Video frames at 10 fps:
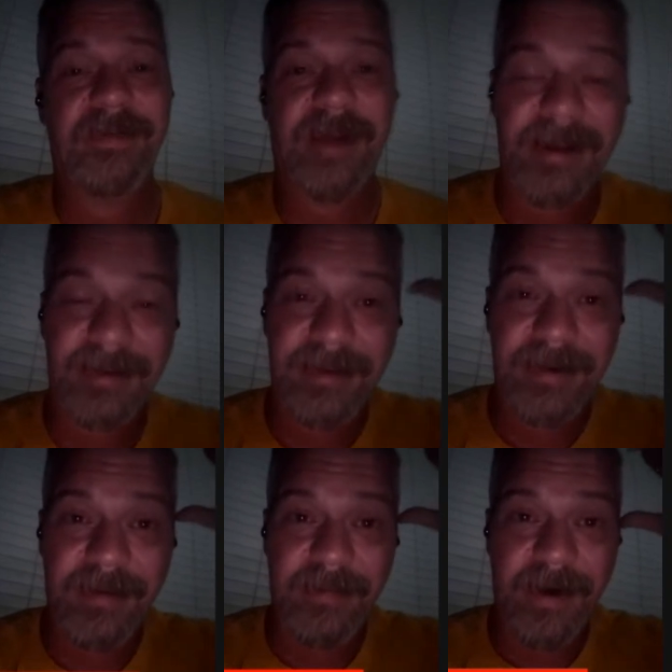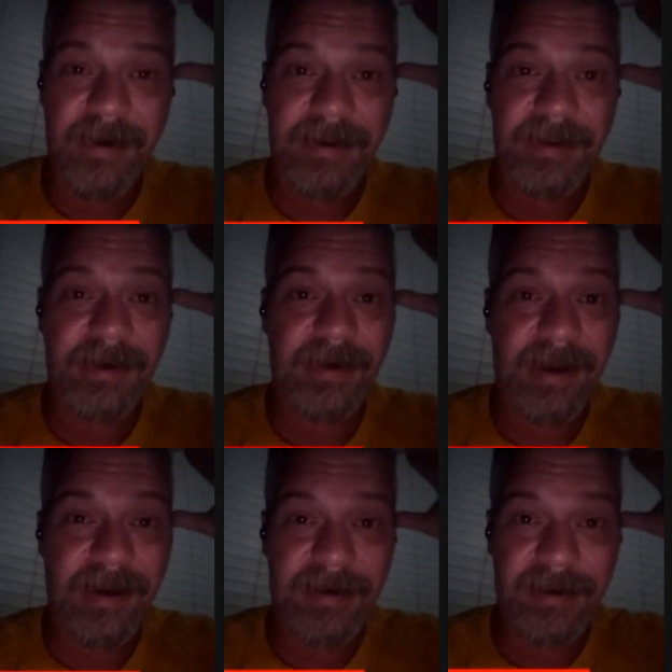like it through, apparently they're
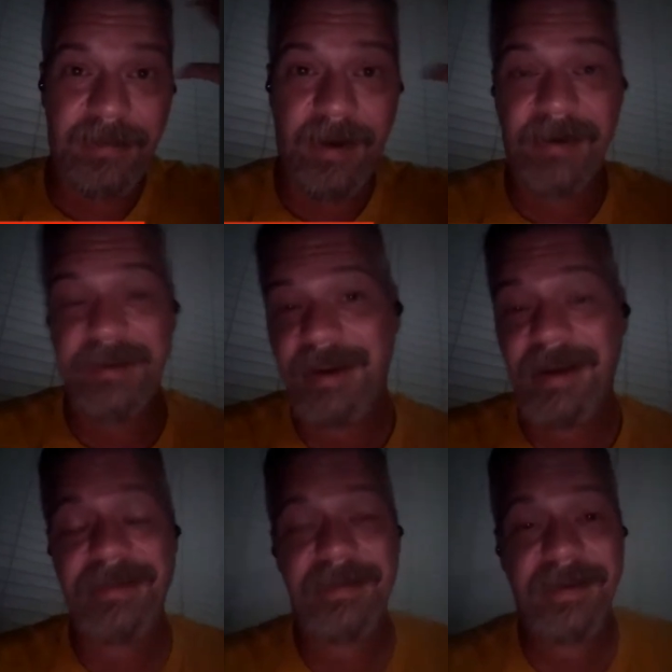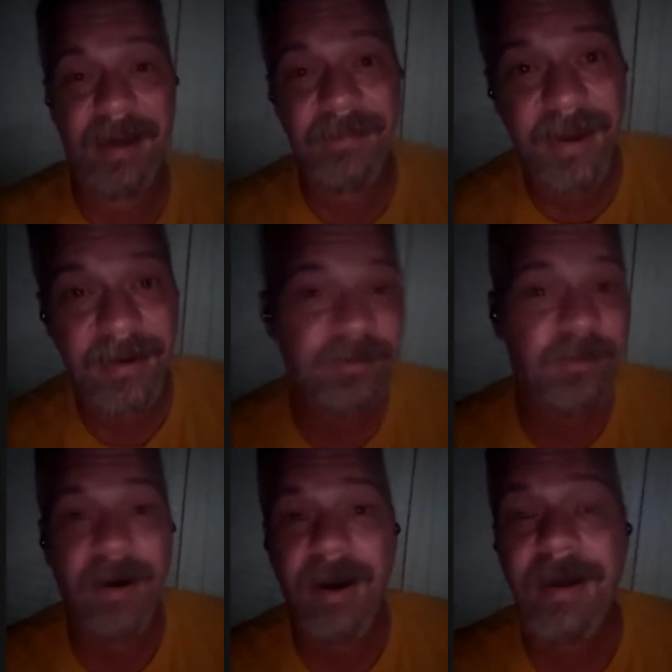not going to apologize. I've gotten to
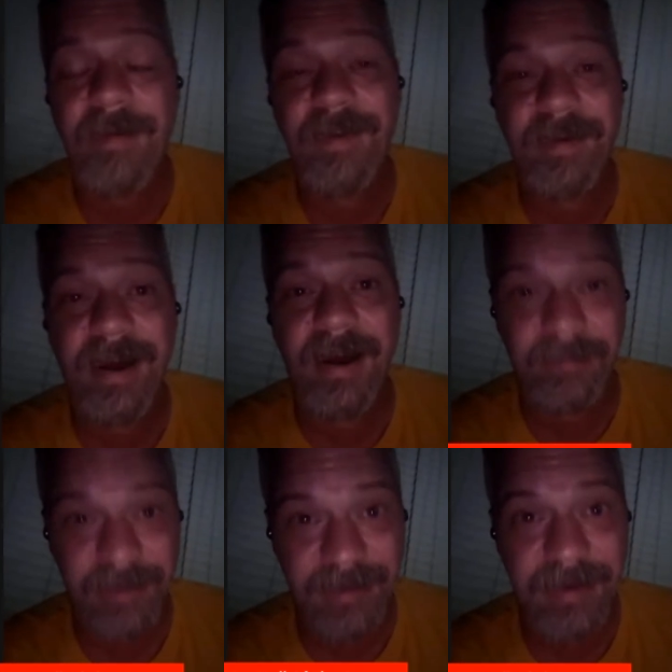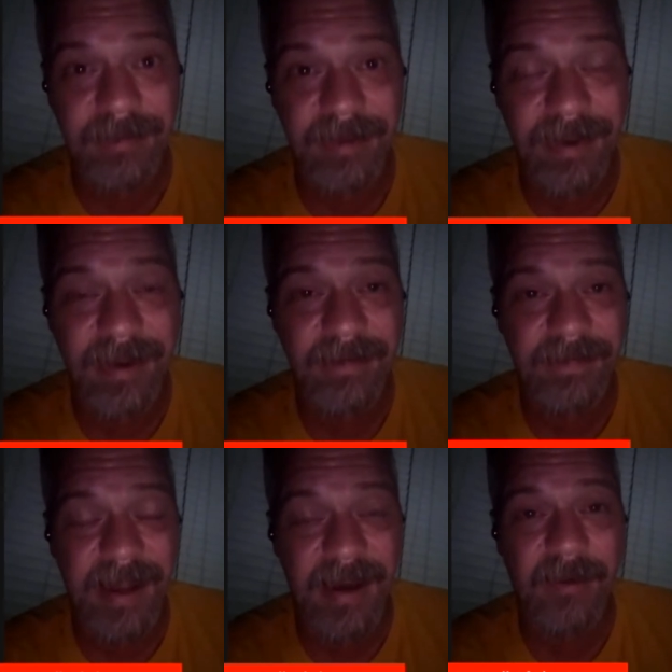where I'm accepting that.
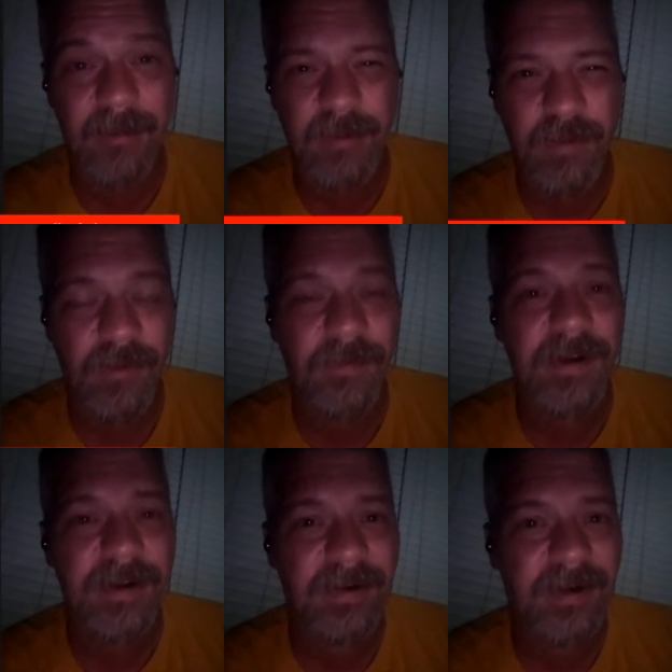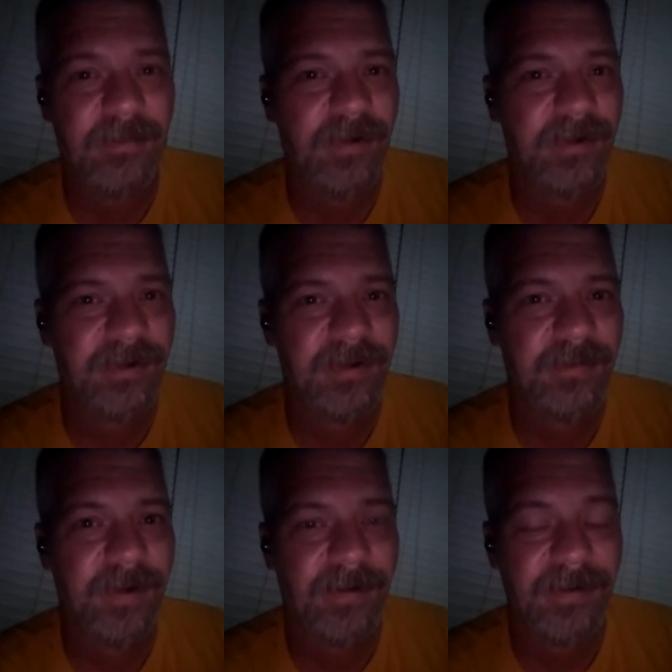I got one more video I'm going to do
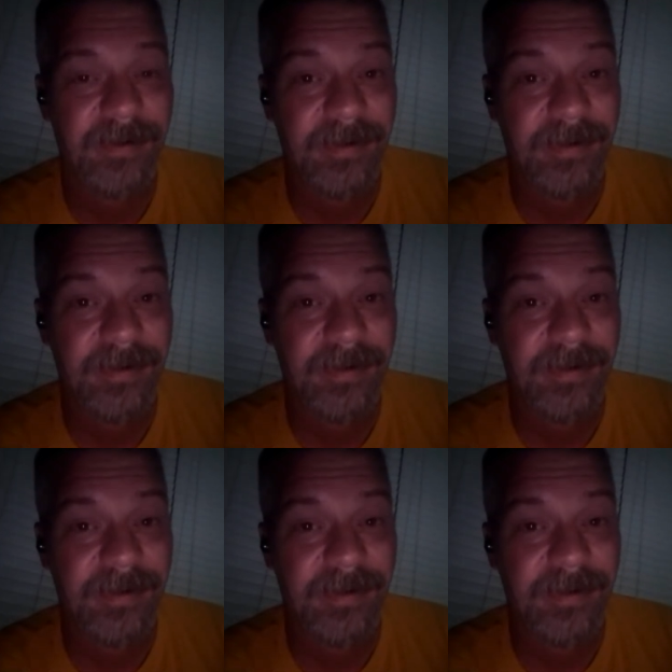probably,